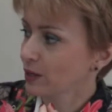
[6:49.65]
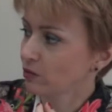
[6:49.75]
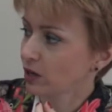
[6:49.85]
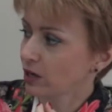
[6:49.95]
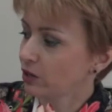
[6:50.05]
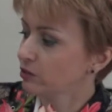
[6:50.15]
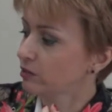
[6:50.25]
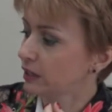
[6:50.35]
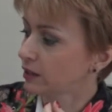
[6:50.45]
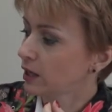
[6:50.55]
they are in
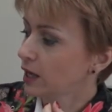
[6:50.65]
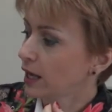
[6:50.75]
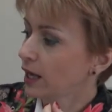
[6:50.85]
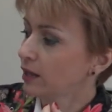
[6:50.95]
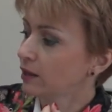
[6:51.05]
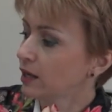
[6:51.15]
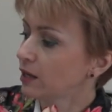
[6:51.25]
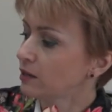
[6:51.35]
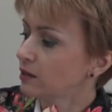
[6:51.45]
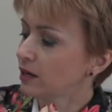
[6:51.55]
green and
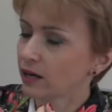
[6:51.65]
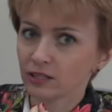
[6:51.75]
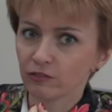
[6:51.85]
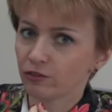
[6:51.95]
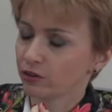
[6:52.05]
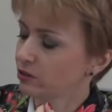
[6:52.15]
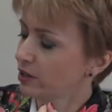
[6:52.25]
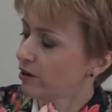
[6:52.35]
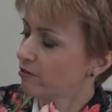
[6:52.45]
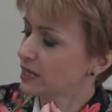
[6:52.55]
then there are
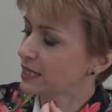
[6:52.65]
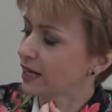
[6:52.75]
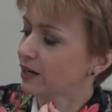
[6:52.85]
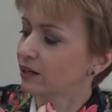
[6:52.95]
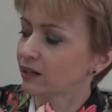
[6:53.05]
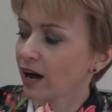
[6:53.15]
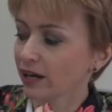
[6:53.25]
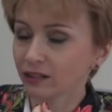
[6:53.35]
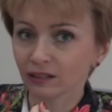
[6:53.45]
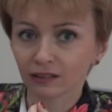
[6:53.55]
different areas like
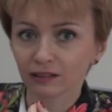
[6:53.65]
Krai